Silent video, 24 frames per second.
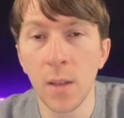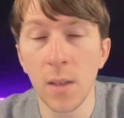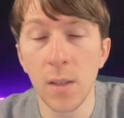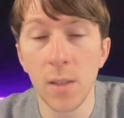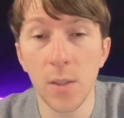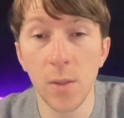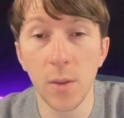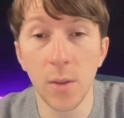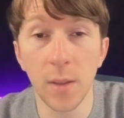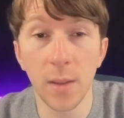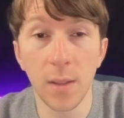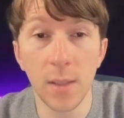
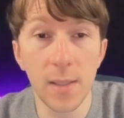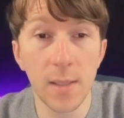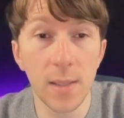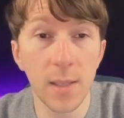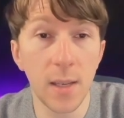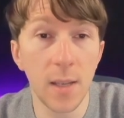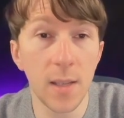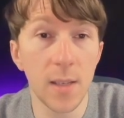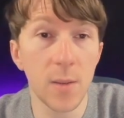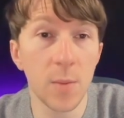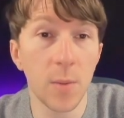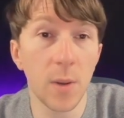So in this
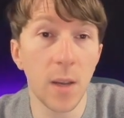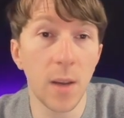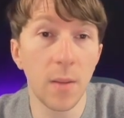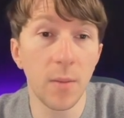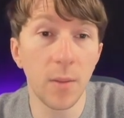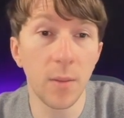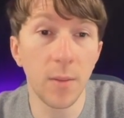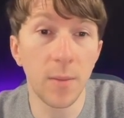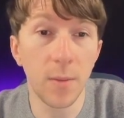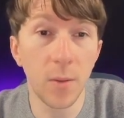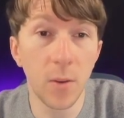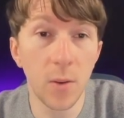case, we have
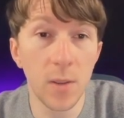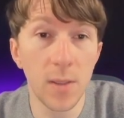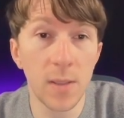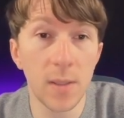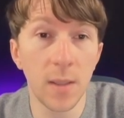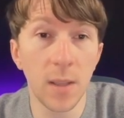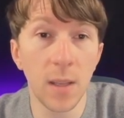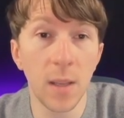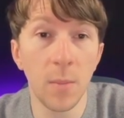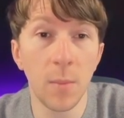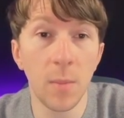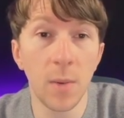the first
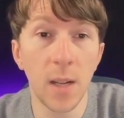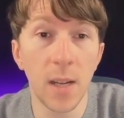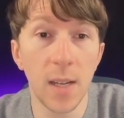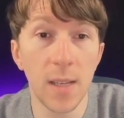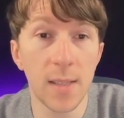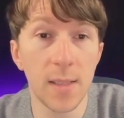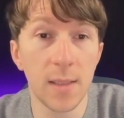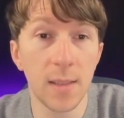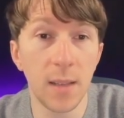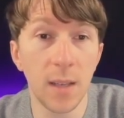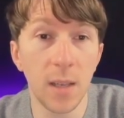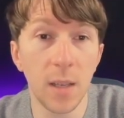name,
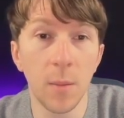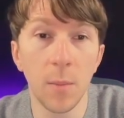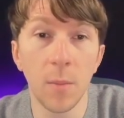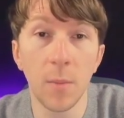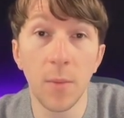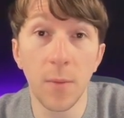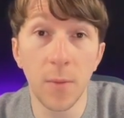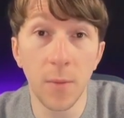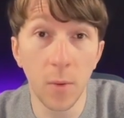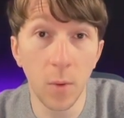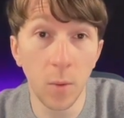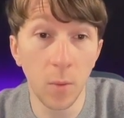last name,
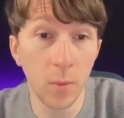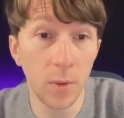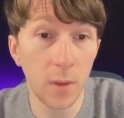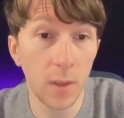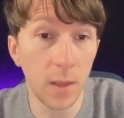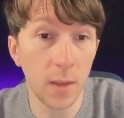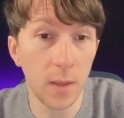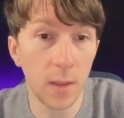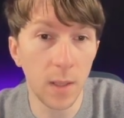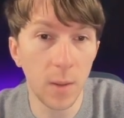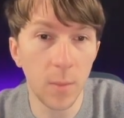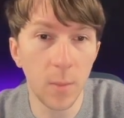phone,
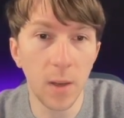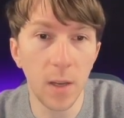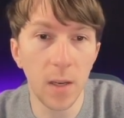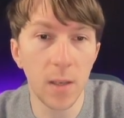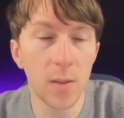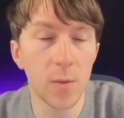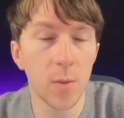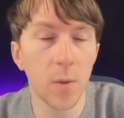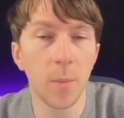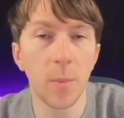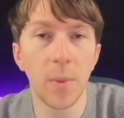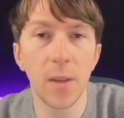and email.
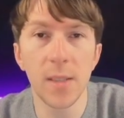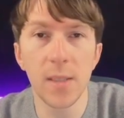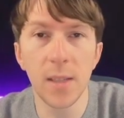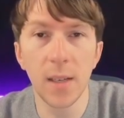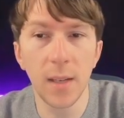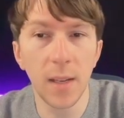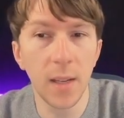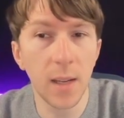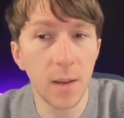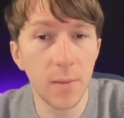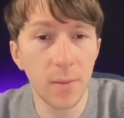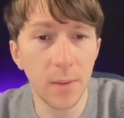So we
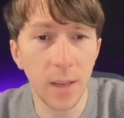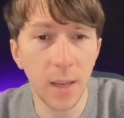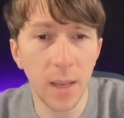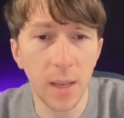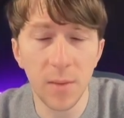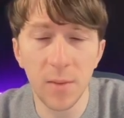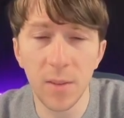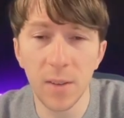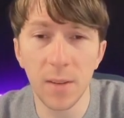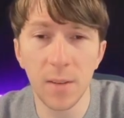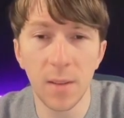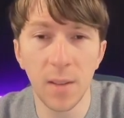basically have
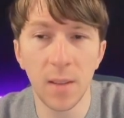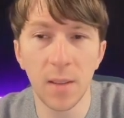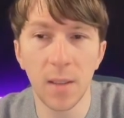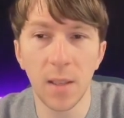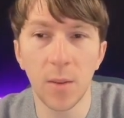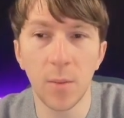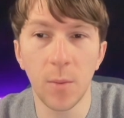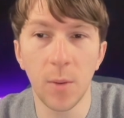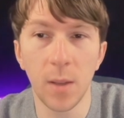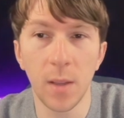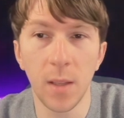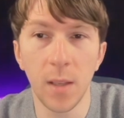everything
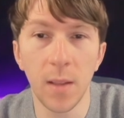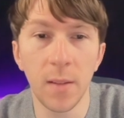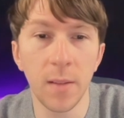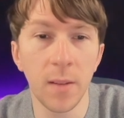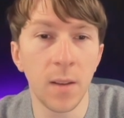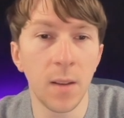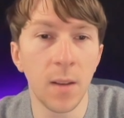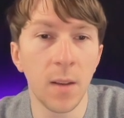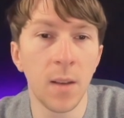that we need.